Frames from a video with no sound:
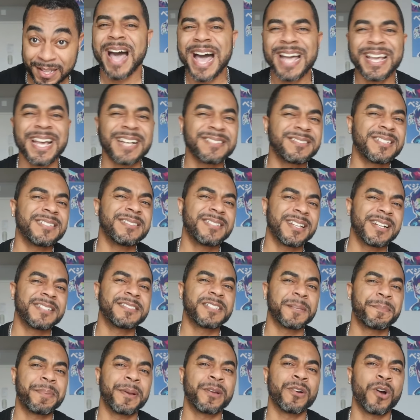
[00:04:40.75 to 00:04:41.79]
I guess it does
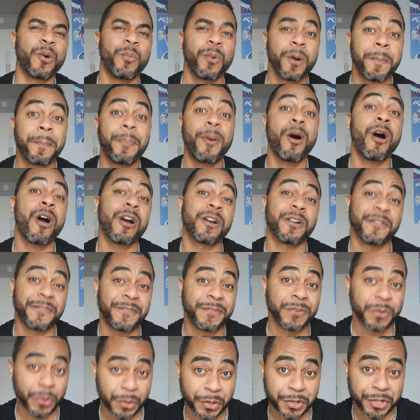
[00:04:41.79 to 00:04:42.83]
depend on what part of
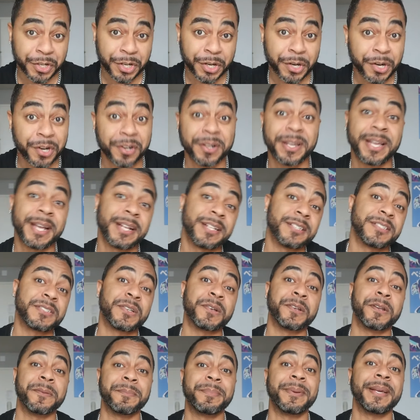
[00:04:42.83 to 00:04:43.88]
Florida her kid is
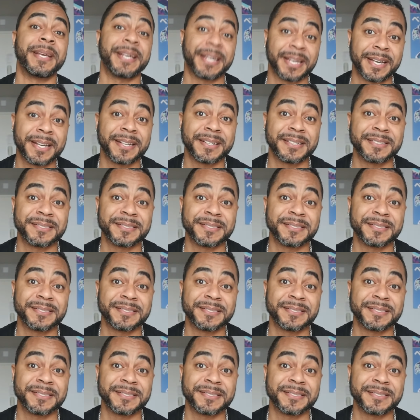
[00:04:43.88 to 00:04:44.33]
going to be in.